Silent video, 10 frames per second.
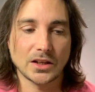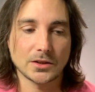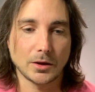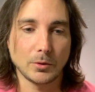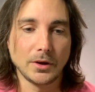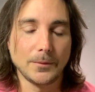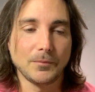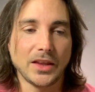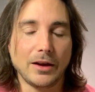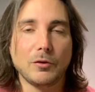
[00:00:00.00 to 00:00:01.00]
So
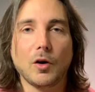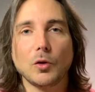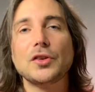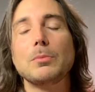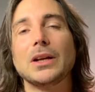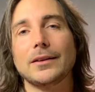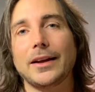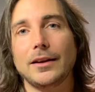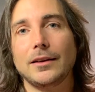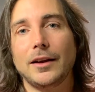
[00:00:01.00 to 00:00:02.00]
if
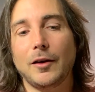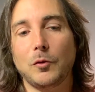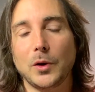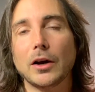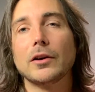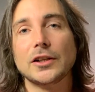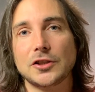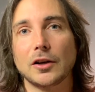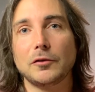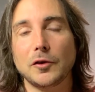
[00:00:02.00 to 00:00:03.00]
ultimately, if we are a
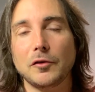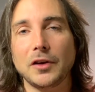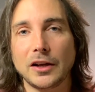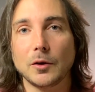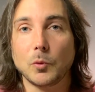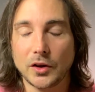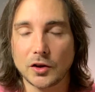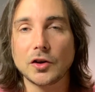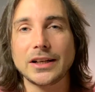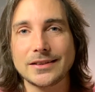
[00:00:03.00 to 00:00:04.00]
junk food vegan
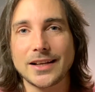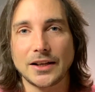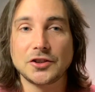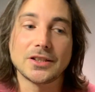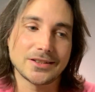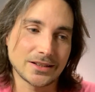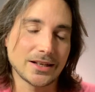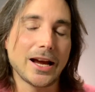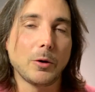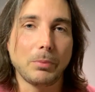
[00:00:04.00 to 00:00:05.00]
with good intentions
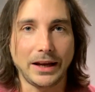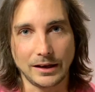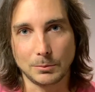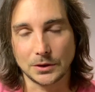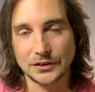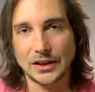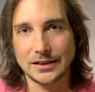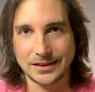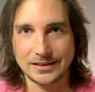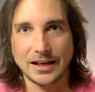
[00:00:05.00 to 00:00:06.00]
to help animals
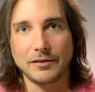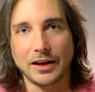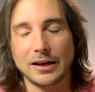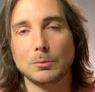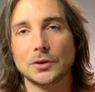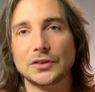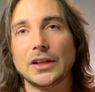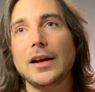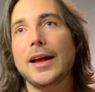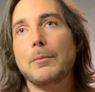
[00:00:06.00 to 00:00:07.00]
and to save
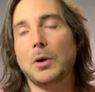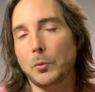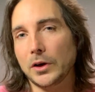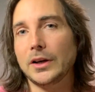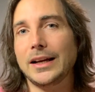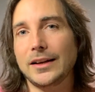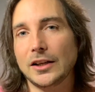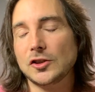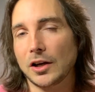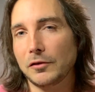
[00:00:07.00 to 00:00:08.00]
animals, but we're
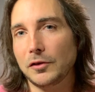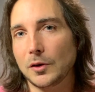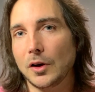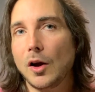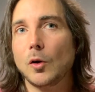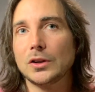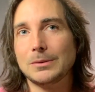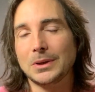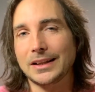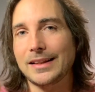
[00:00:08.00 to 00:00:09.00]
eating junk food,
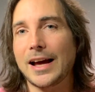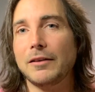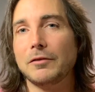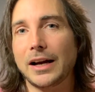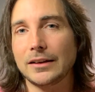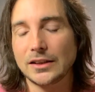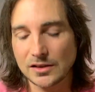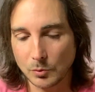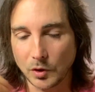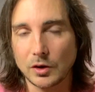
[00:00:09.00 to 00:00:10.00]
ultimately that
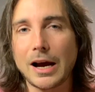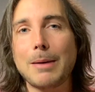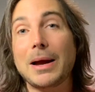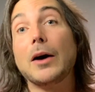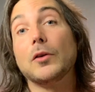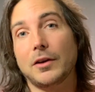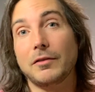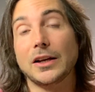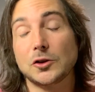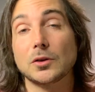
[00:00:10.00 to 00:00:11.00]
violence will come out
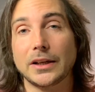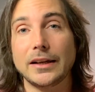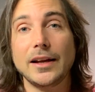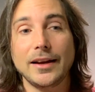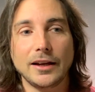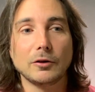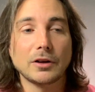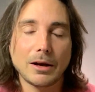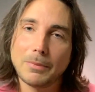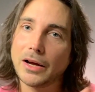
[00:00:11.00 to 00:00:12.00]
eventually. It'll
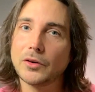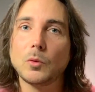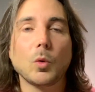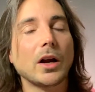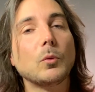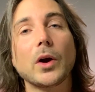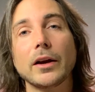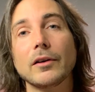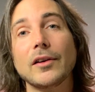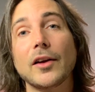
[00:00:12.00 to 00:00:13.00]
come out in one
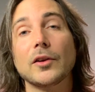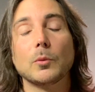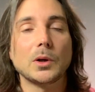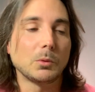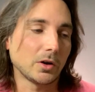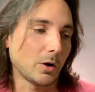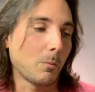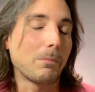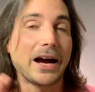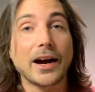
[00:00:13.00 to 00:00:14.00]
way or another. We will
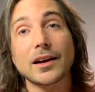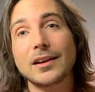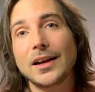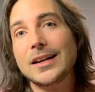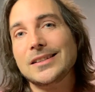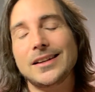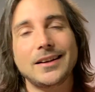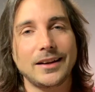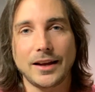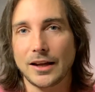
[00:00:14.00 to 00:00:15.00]
go back to
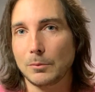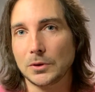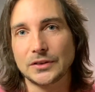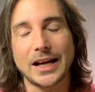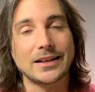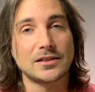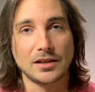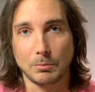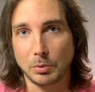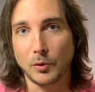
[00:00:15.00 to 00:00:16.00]
eating animals at
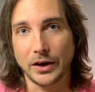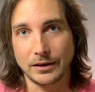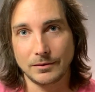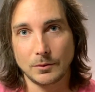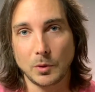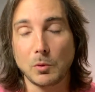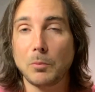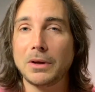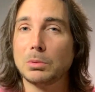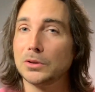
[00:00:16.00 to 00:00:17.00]
some point. We
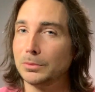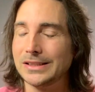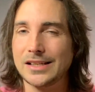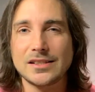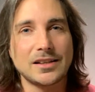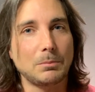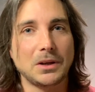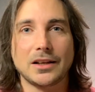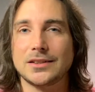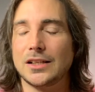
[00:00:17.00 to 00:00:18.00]
won't be able to resist it
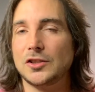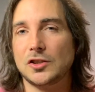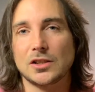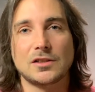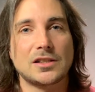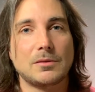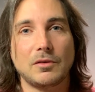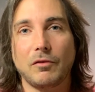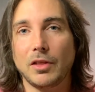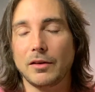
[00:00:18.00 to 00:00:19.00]
because it's just
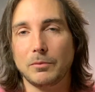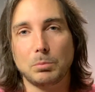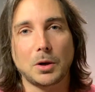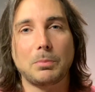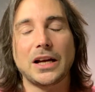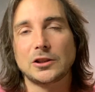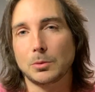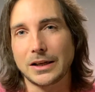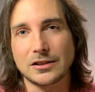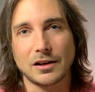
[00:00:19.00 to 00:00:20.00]
the
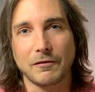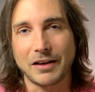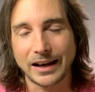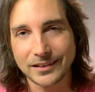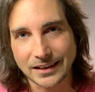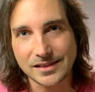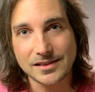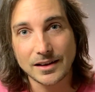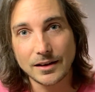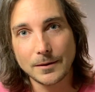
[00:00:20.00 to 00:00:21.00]
perpetuation of violence.